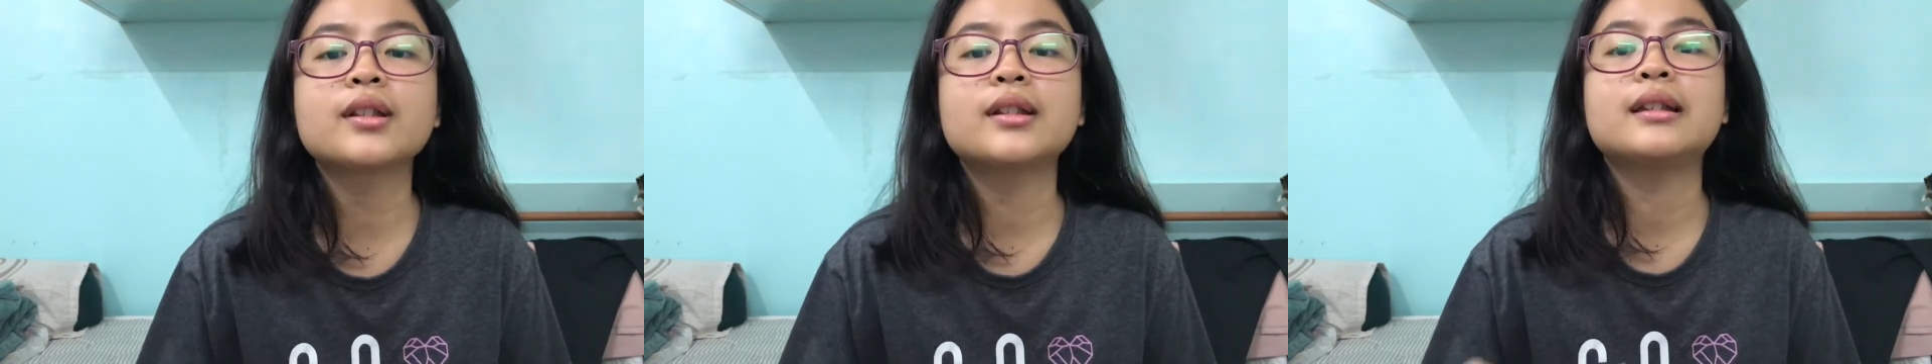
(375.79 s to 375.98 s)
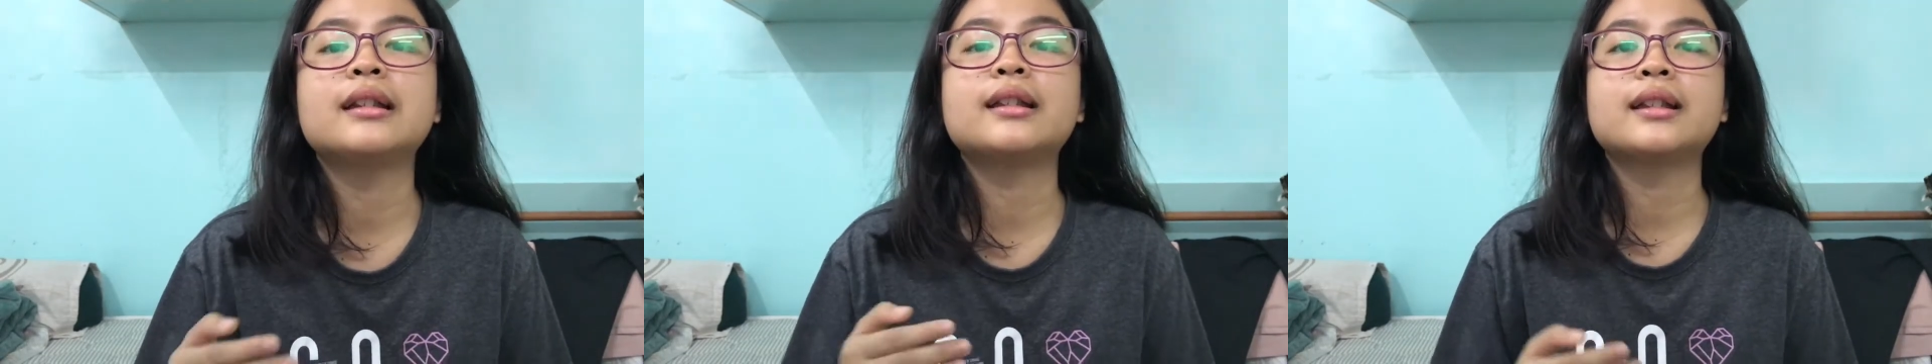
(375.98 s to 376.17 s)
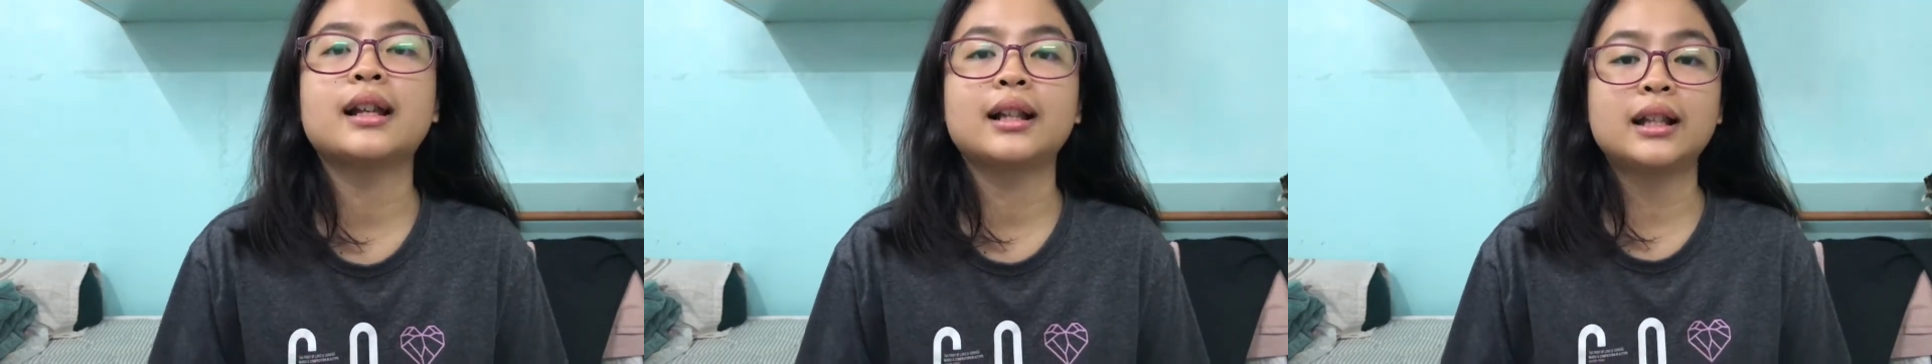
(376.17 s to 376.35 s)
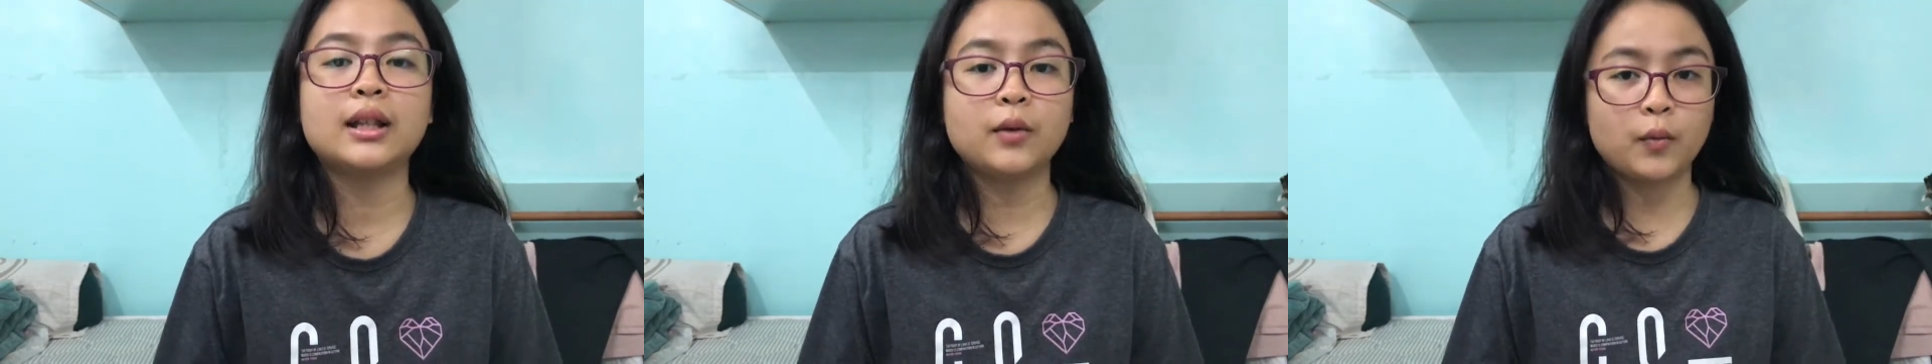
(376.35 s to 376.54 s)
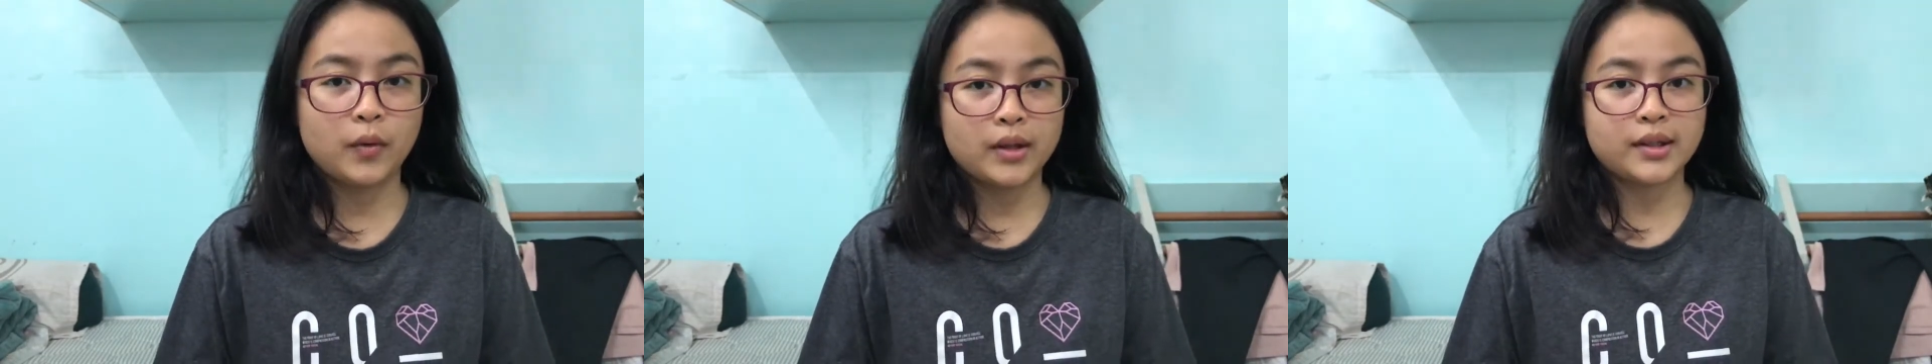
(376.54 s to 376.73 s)
detailed
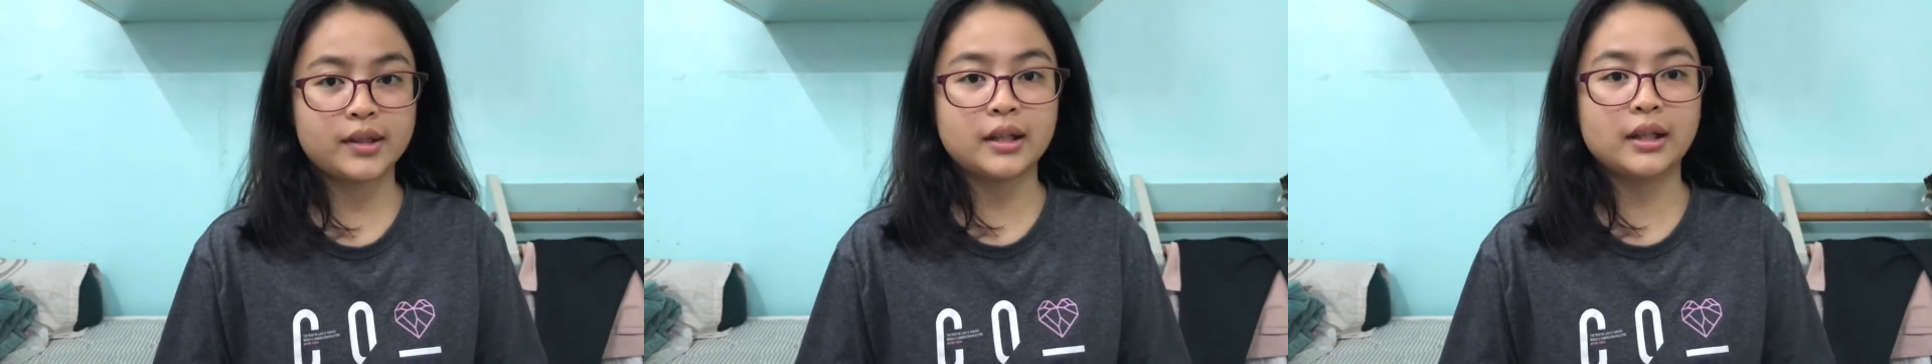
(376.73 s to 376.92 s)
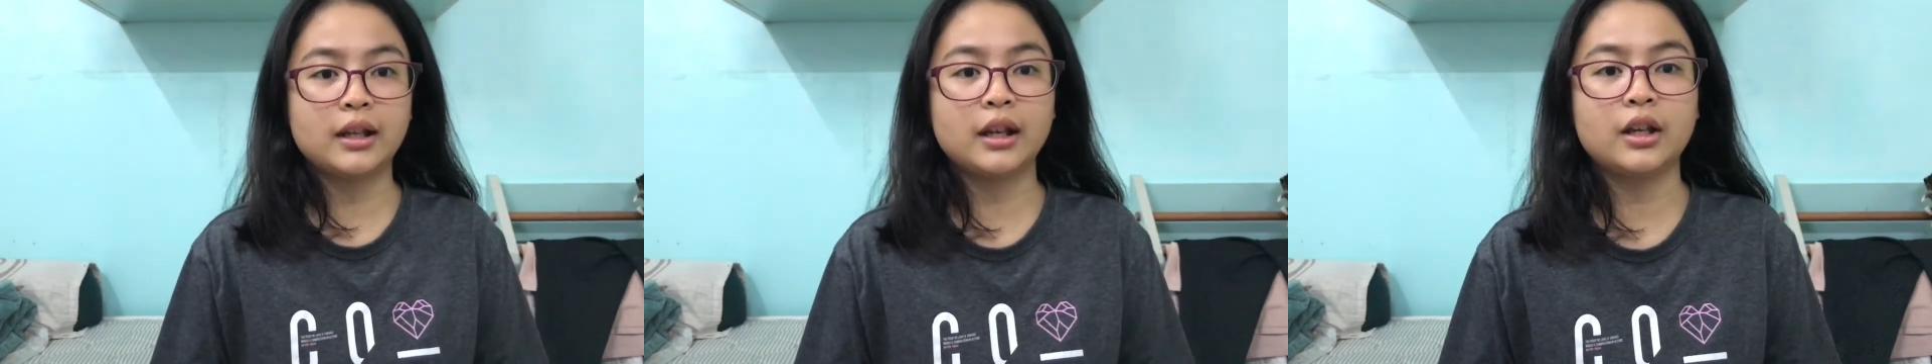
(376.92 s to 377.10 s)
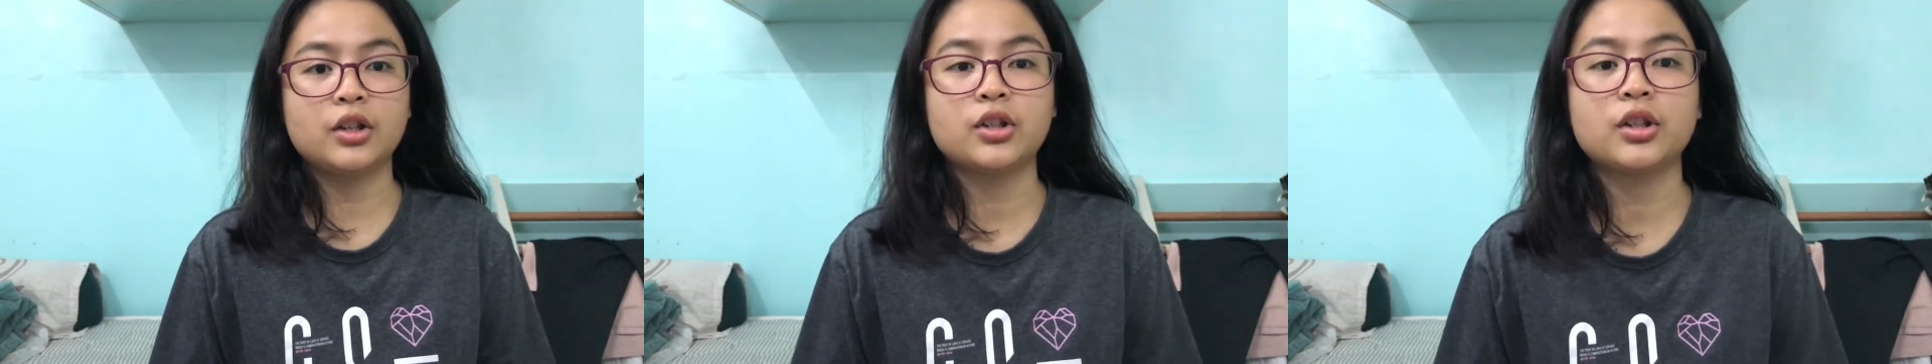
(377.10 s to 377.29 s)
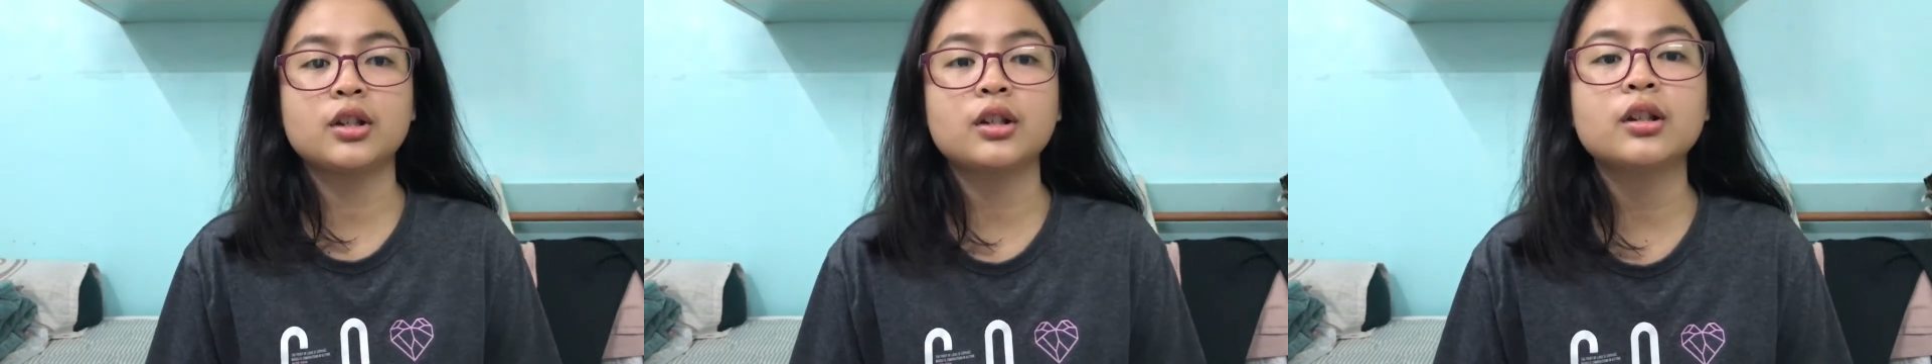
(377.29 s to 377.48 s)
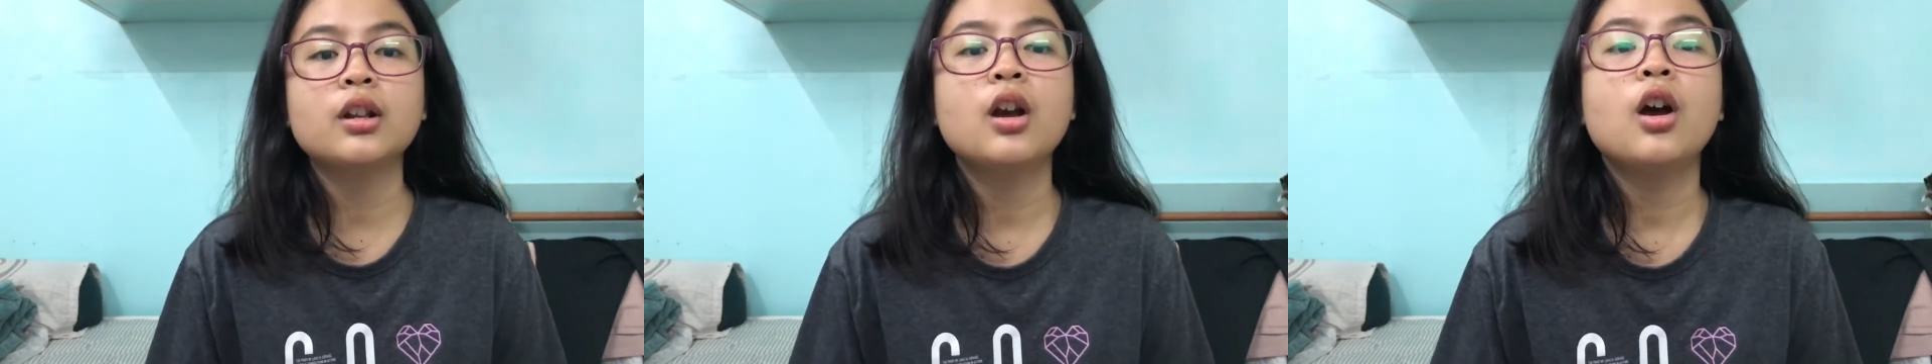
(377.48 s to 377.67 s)
investigation